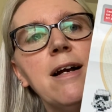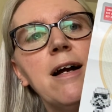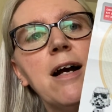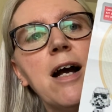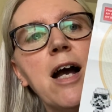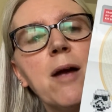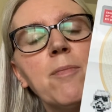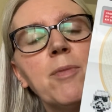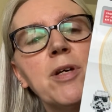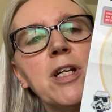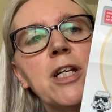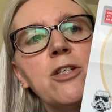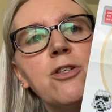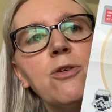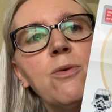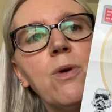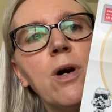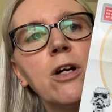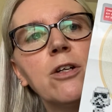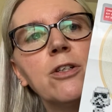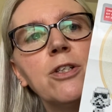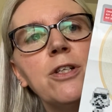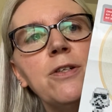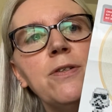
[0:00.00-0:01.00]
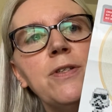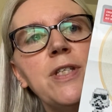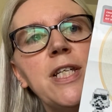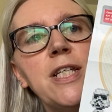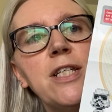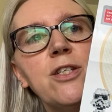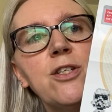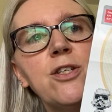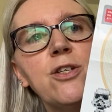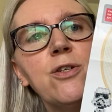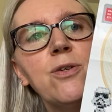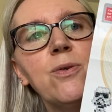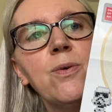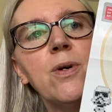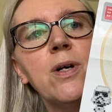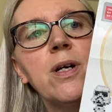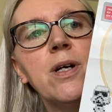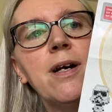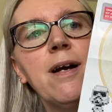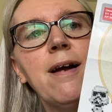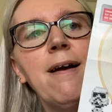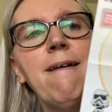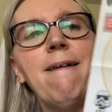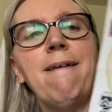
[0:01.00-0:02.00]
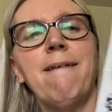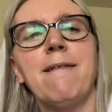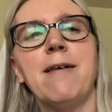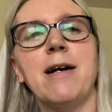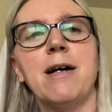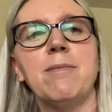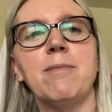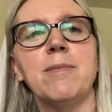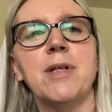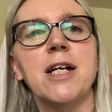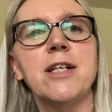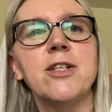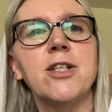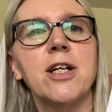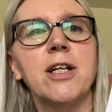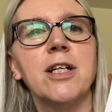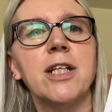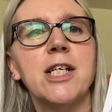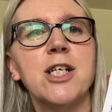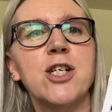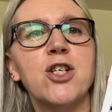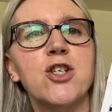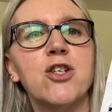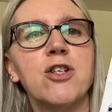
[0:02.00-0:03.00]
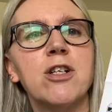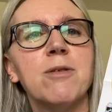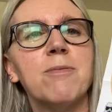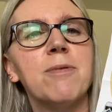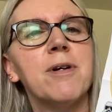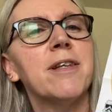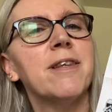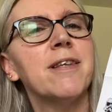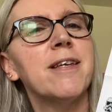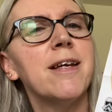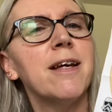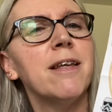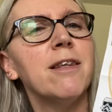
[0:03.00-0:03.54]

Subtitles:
I'm going to do R2-D2. I'm not entirely sure about the